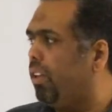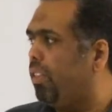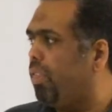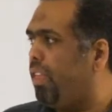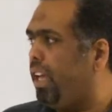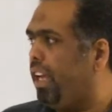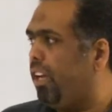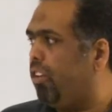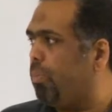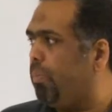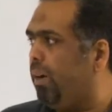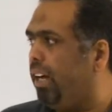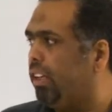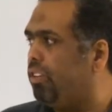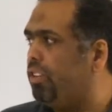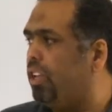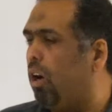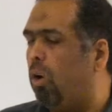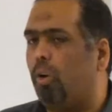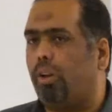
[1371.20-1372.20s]
things.
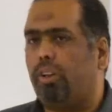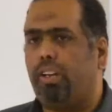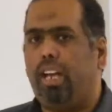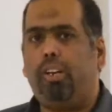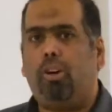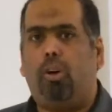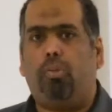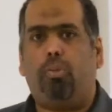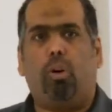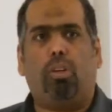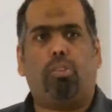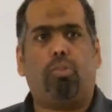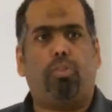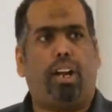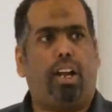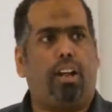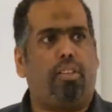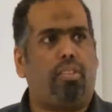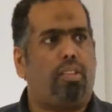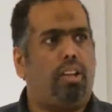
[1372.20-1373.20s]
But the
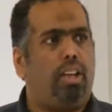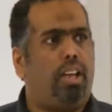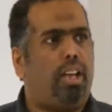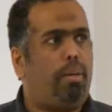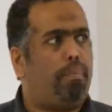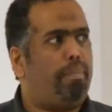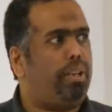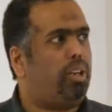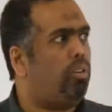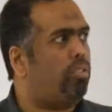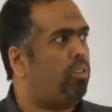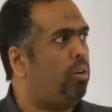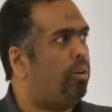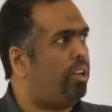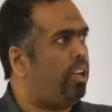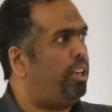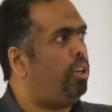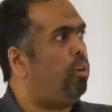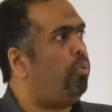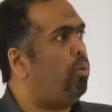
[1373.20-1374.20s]
organophosphorus, because
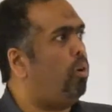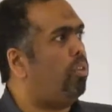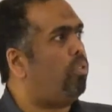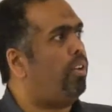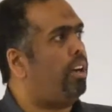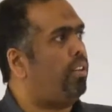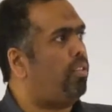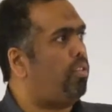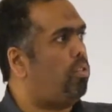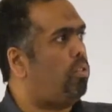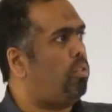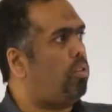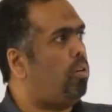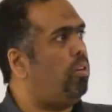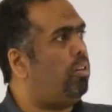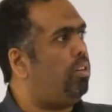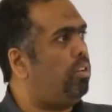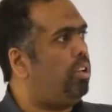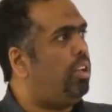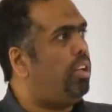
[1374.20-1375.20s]
organophosphorus is
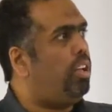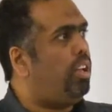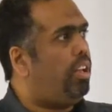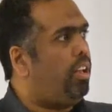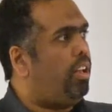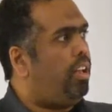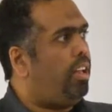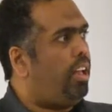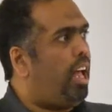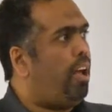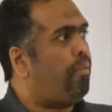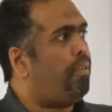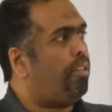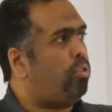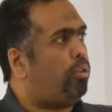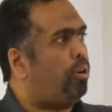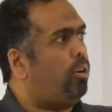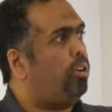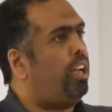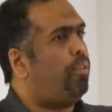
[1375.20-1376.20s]
so have a
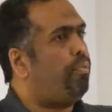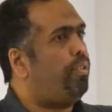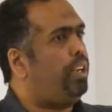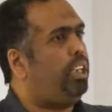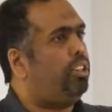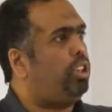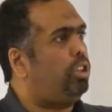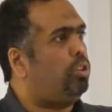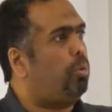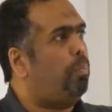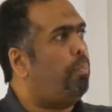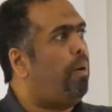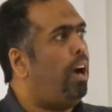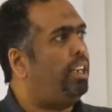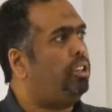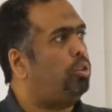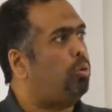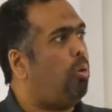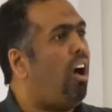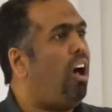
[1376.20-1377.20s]
strong affinity to
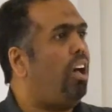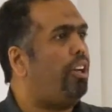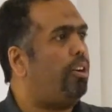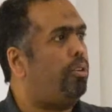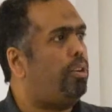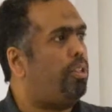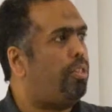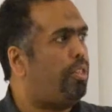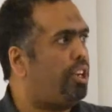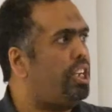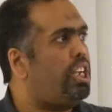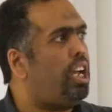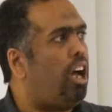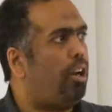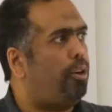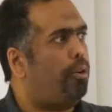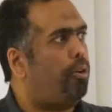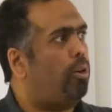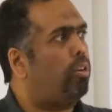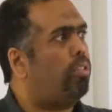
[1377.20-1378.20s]
bind to iron 3
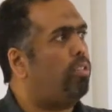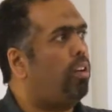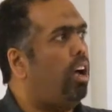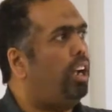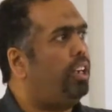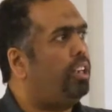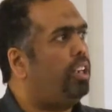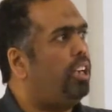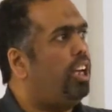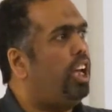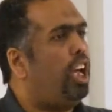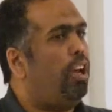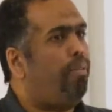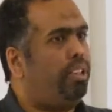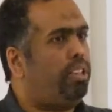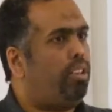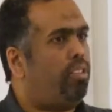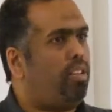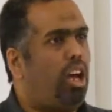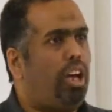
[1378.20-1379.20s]
hydroxide. If
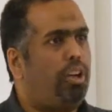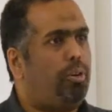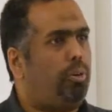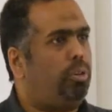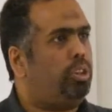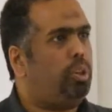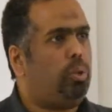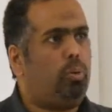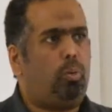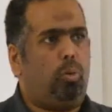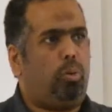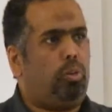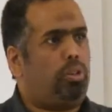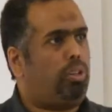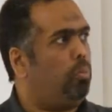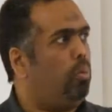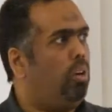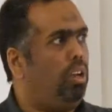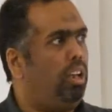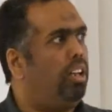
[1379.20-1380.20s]
it is iron 2,
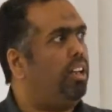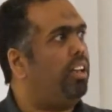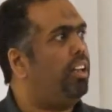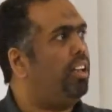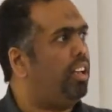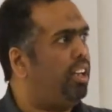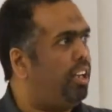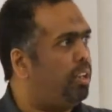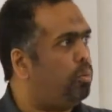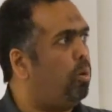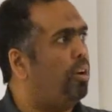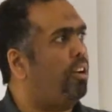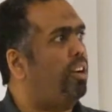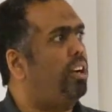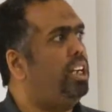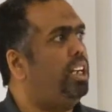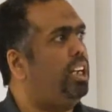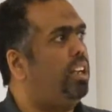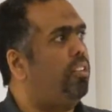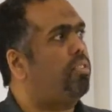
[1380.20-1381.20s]
it will
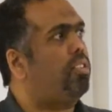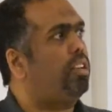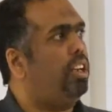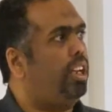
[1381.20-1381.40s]
release.